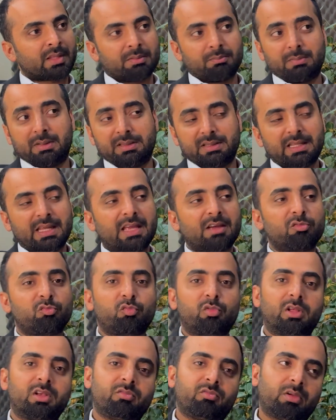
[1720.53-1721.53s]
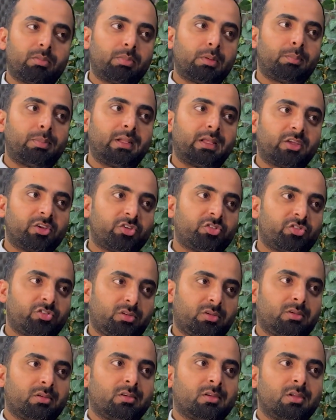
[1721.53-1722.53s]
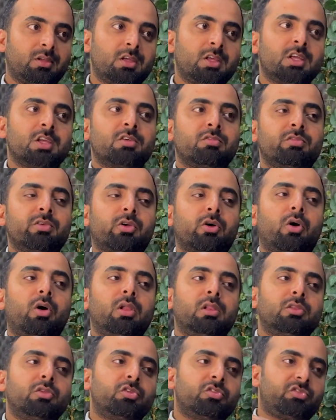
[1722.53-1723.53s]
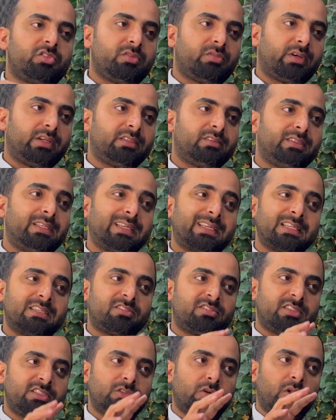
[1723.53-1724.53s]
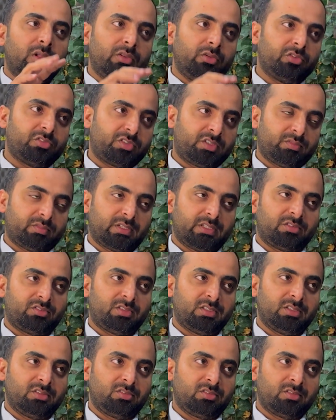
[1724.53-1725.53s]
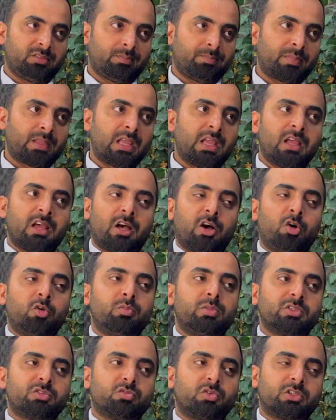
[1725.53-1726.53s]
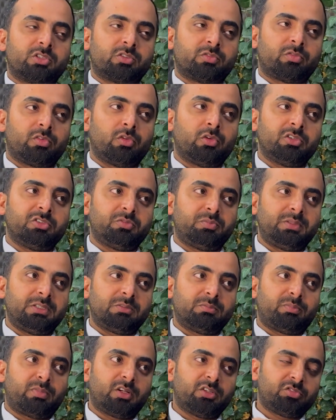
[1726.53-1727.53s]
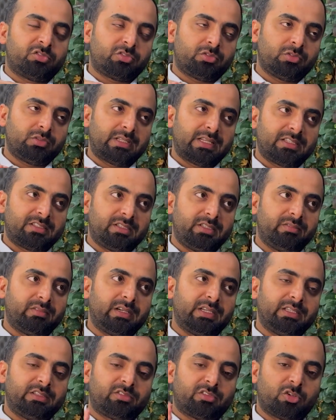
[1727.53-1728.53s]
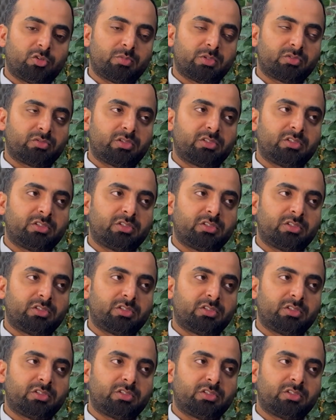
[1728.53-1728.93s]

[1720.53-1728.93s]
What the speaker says: but they have one web application where all those devices, they can see all those devices, how much water flow is being passed through that device, how much